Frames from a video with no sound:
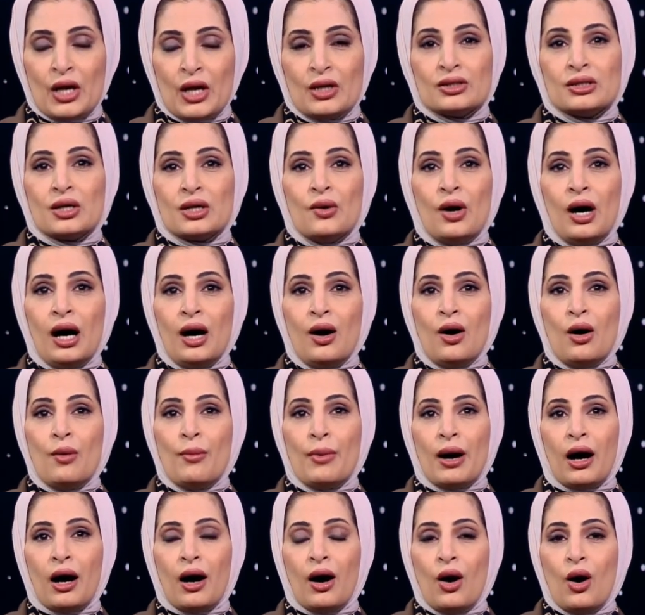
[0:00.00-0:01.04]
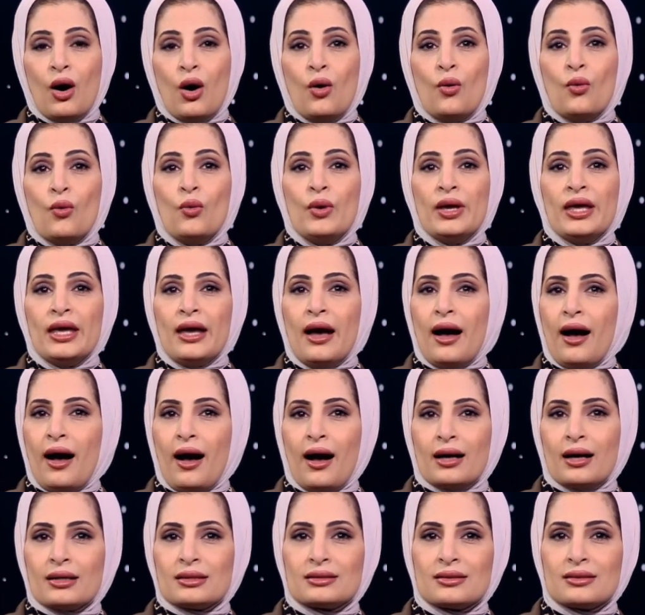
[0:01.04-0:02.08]
So how about we
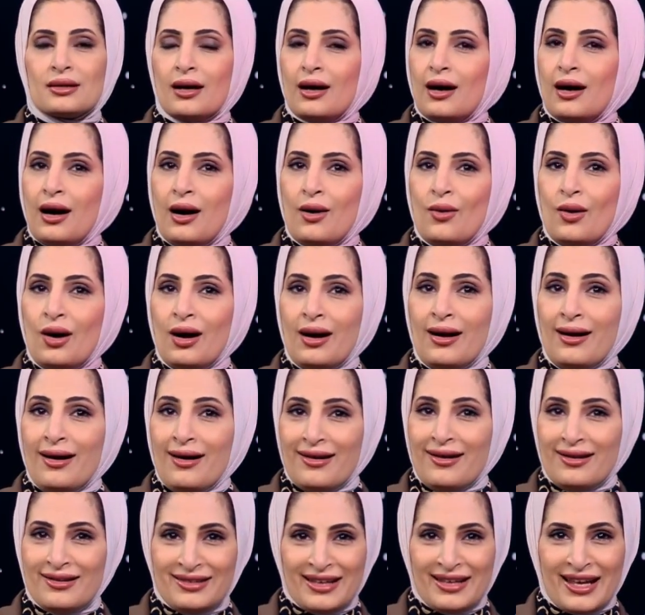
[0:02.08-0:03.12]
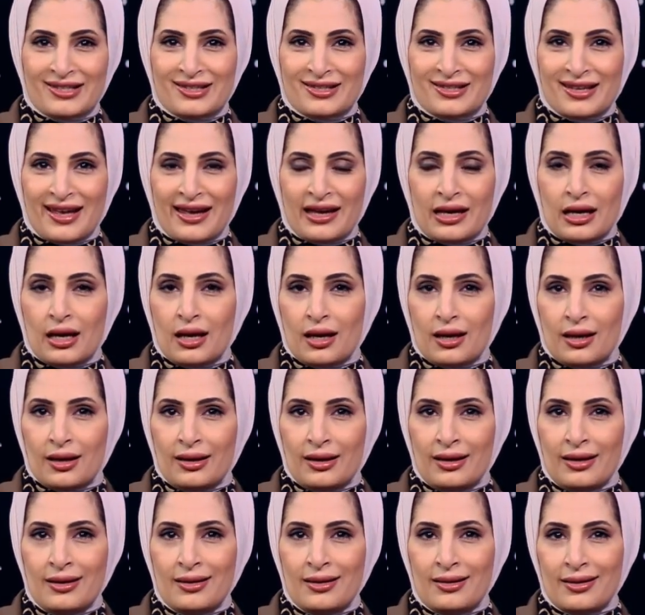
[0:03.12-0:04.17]
ask our, let's say
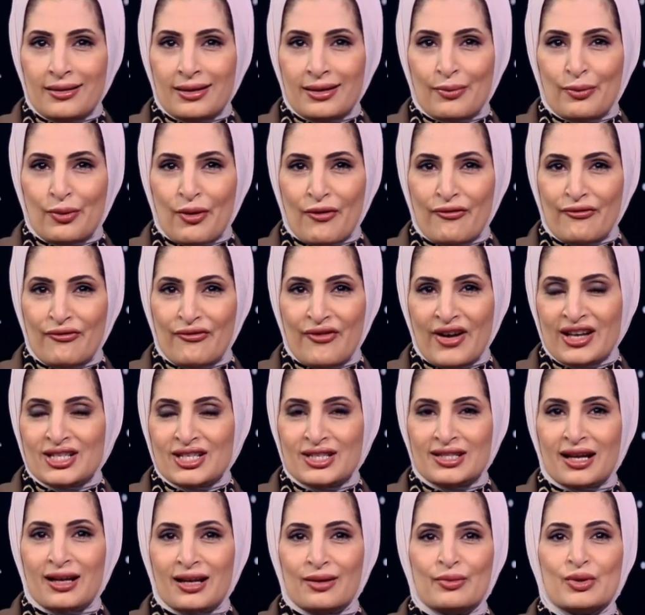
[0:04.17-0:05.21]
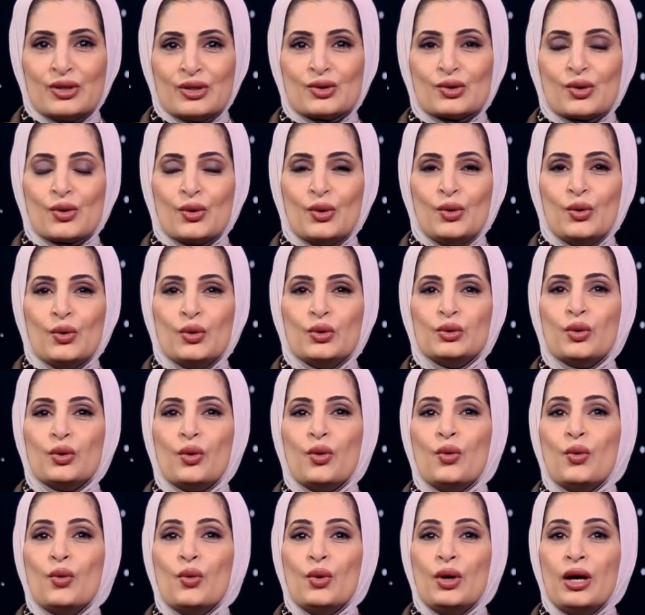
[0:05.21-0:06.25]
here, the professional, Ms. Kholoud,
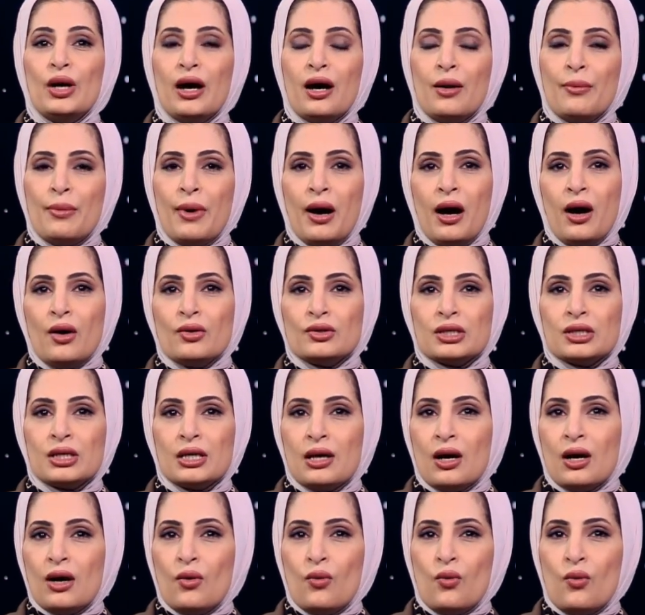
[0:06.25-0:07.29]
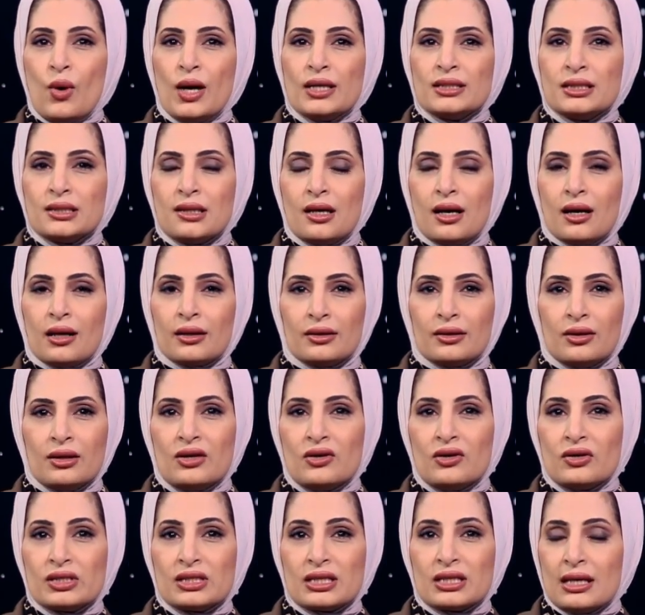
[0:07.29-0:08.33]
all about what are
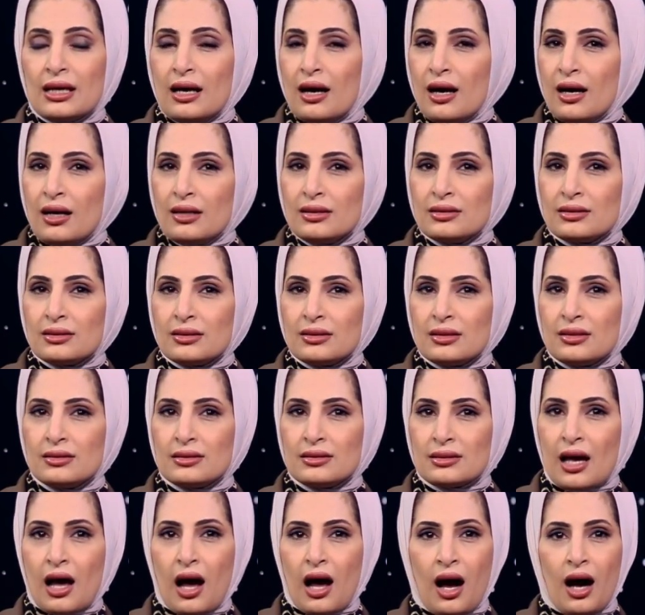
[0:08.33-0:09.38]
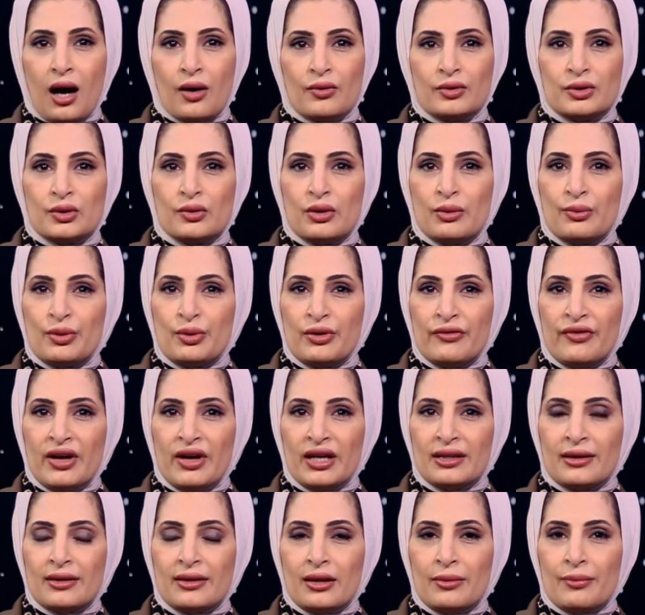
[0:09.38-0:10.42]
those ulcers, how do we
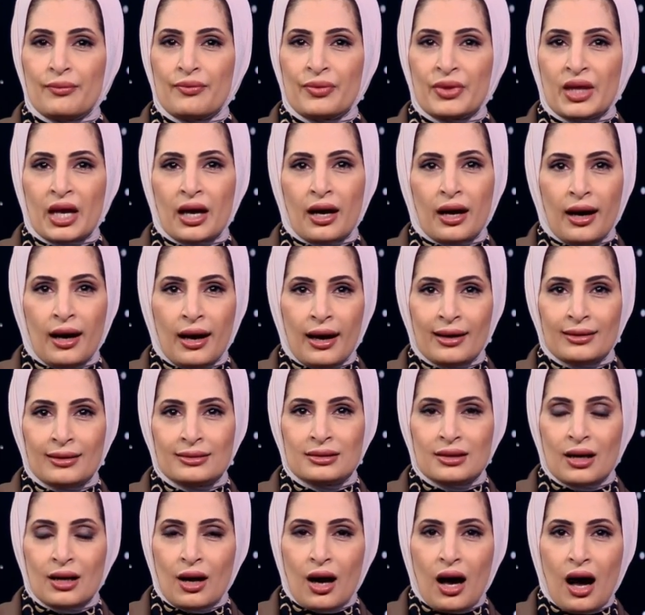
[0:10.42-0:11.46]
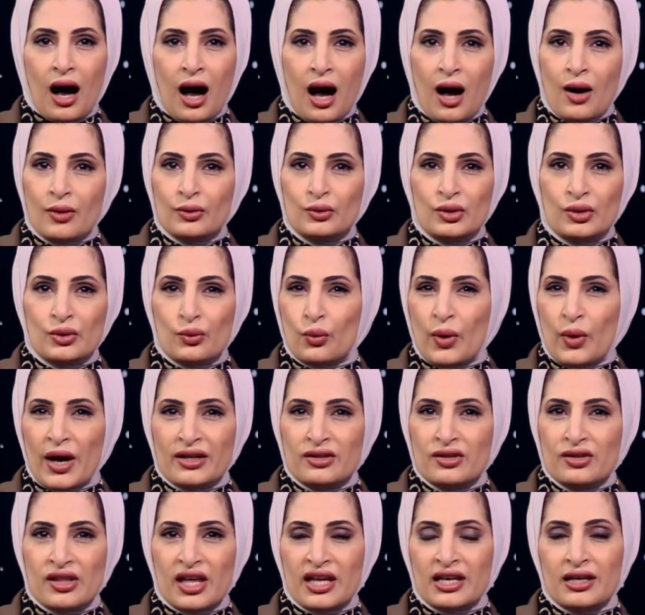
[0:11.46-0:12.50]
prevent them, and where
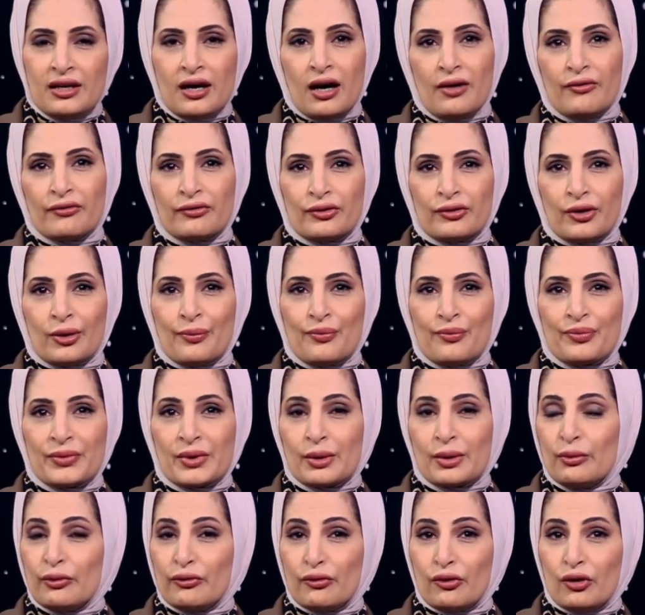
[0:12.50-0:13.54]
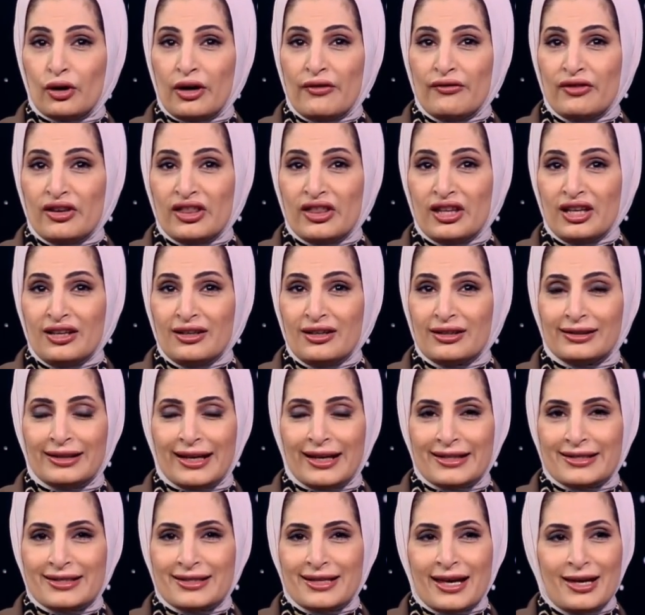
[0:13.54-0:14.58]
do they come from? Before everything,
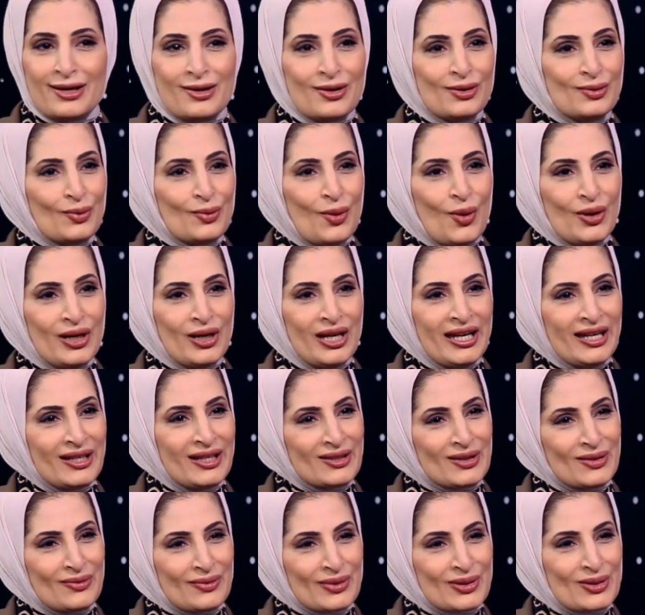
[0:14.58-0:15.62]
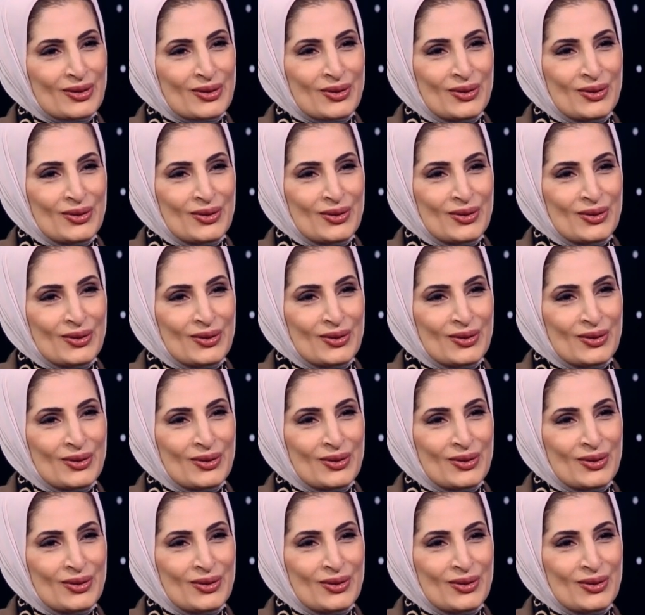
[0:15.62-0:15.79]
let's say good morning to Ms.